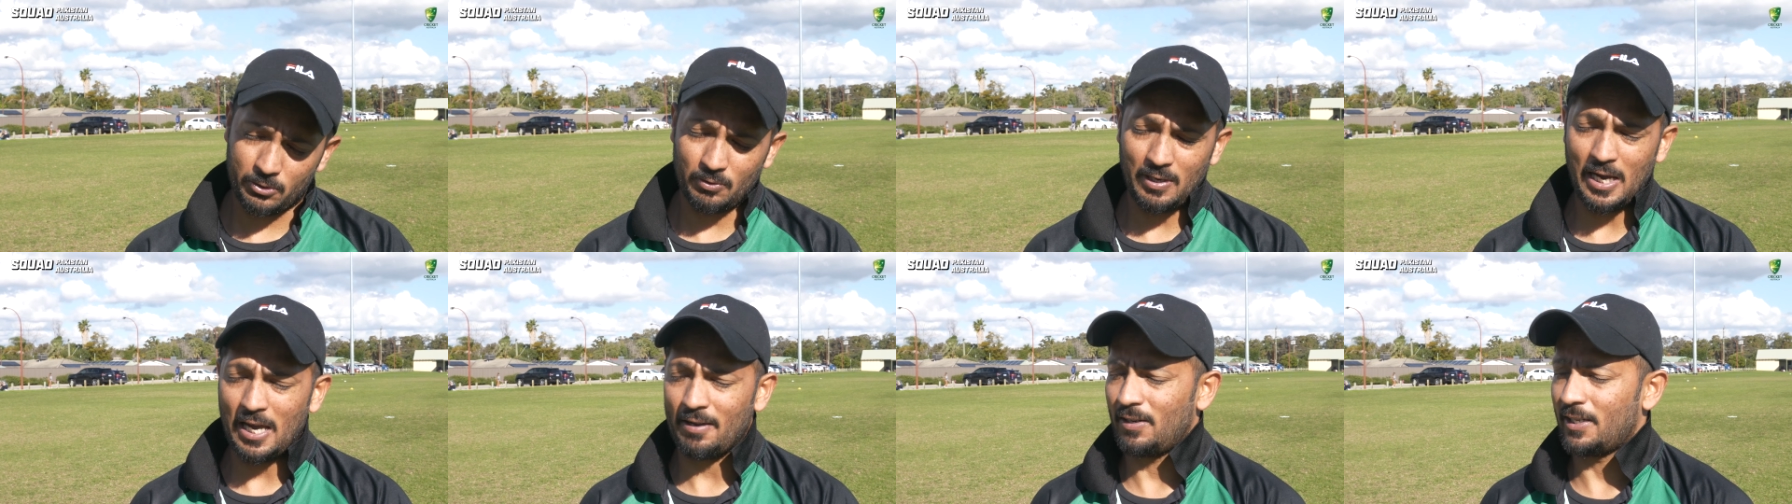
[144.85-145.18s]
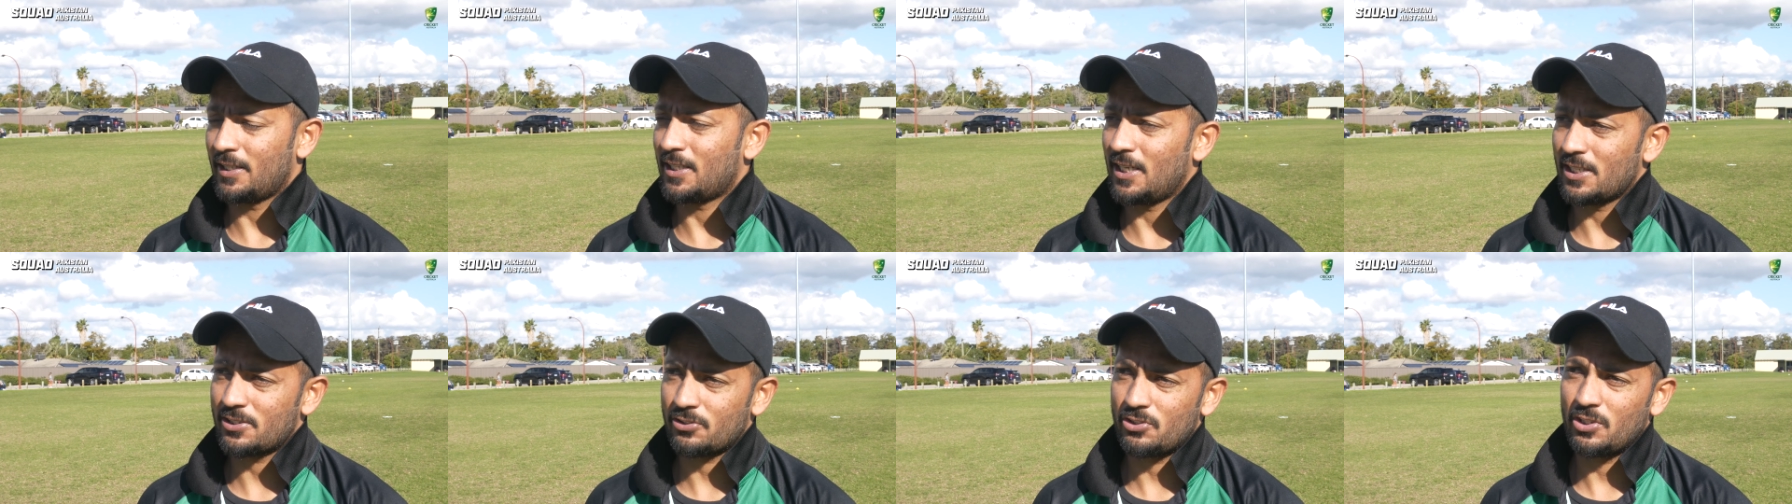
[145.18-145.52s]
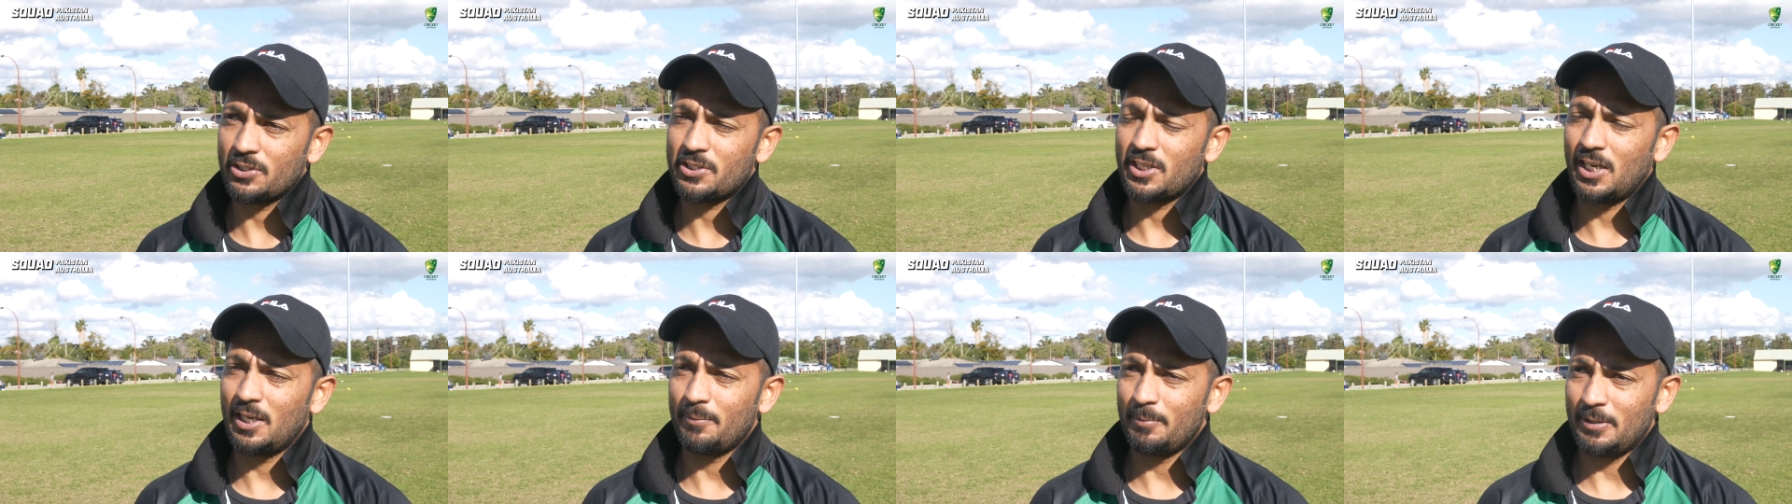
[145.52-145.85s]
to have like
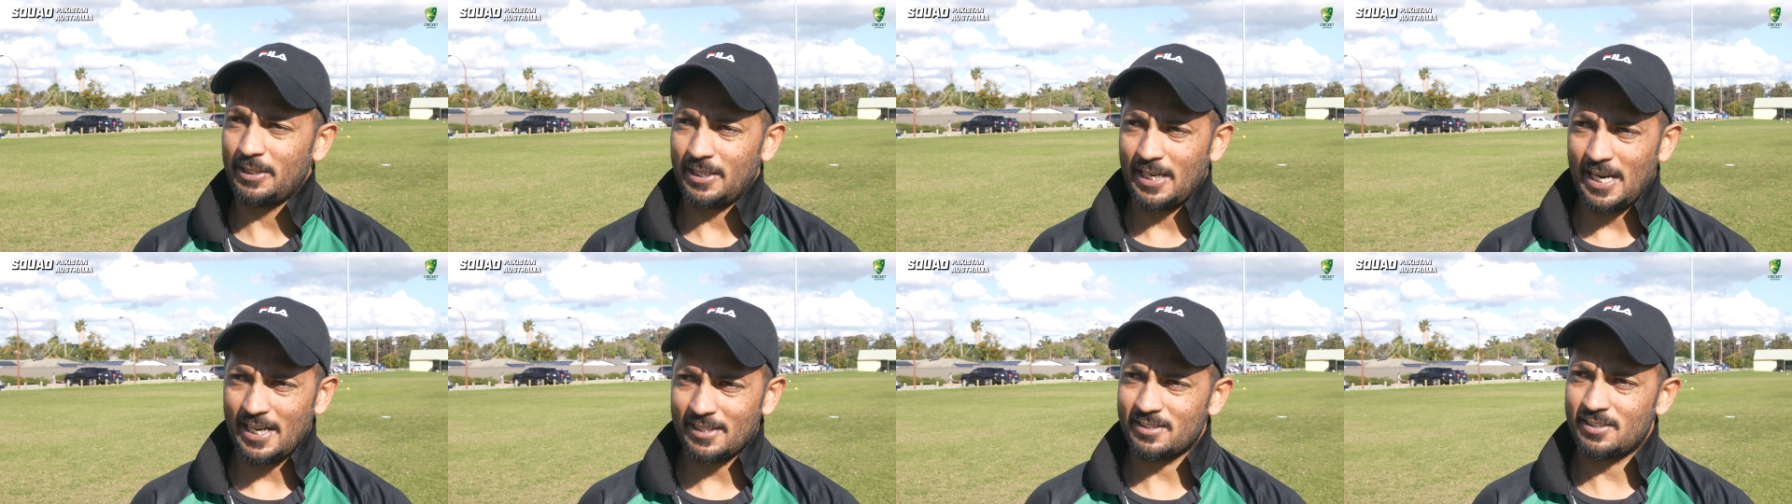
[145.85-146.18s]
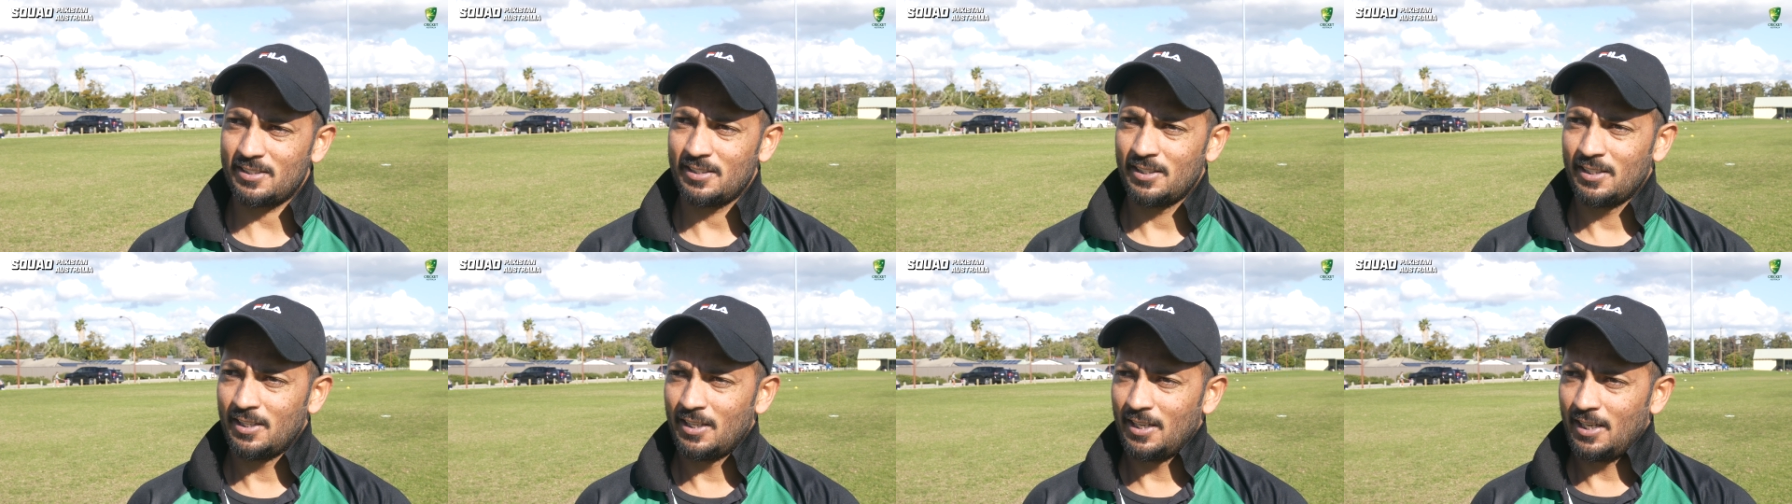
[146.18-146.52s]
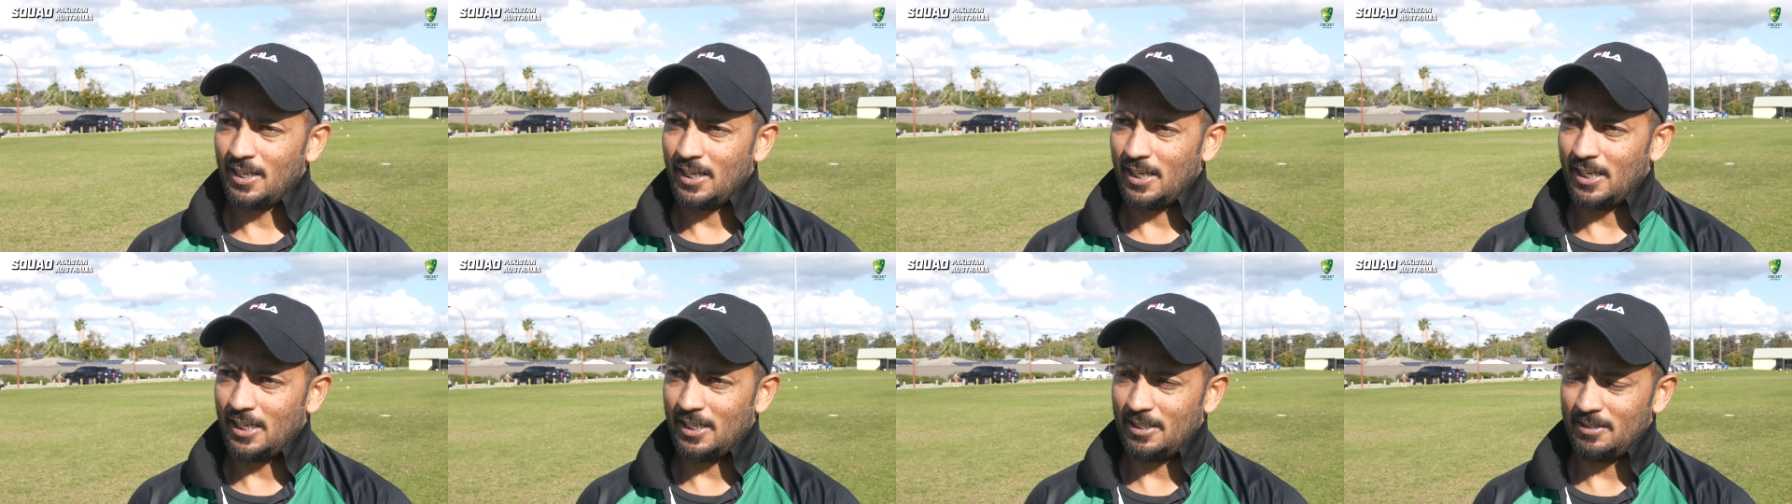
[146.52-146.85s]
extra time in nets
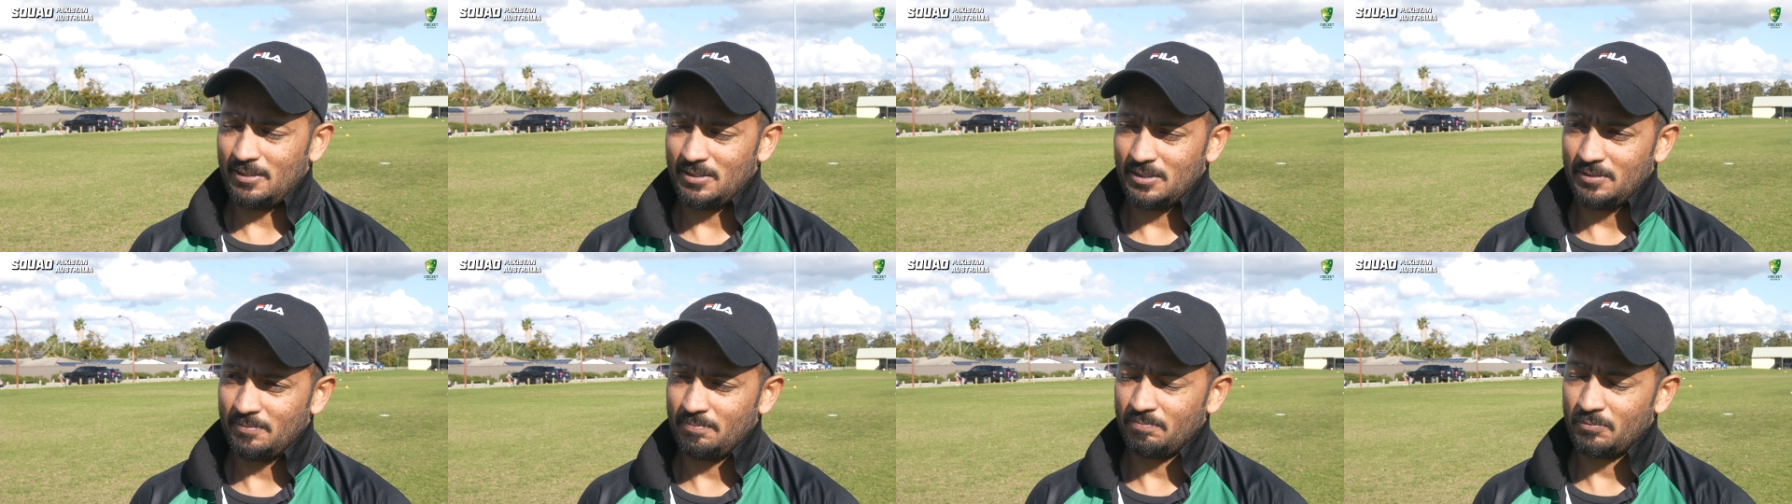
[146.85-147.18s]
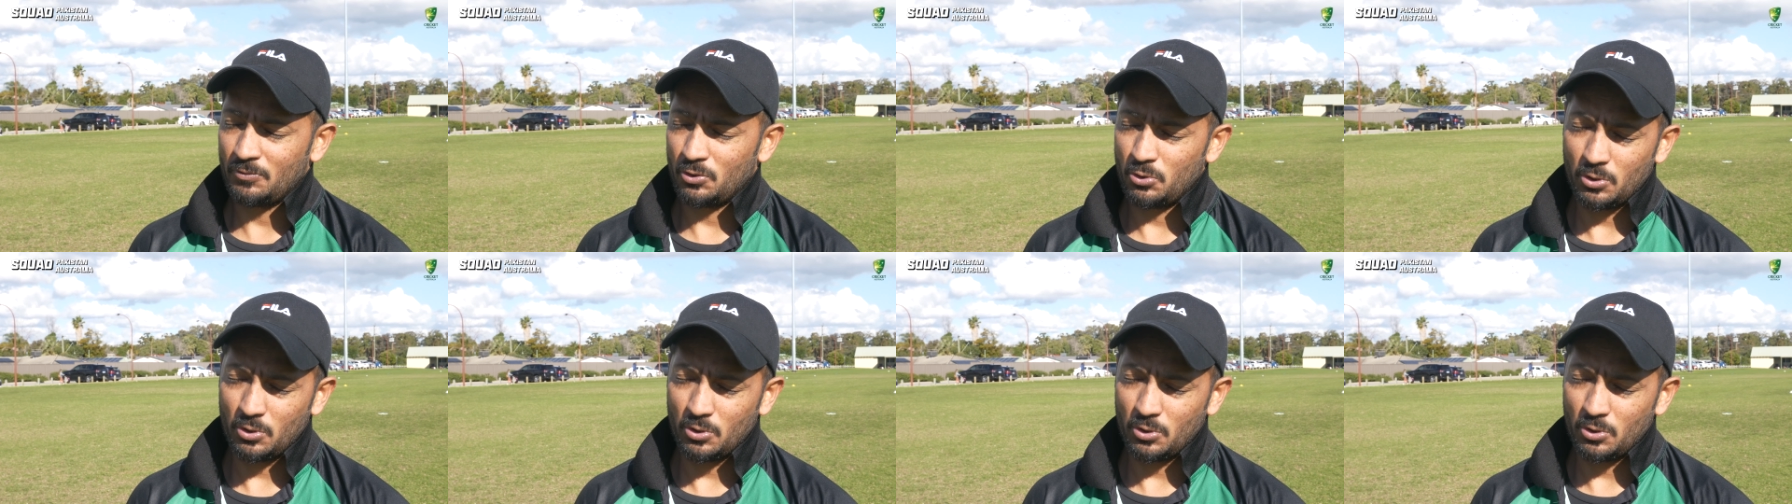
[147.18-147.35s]
um,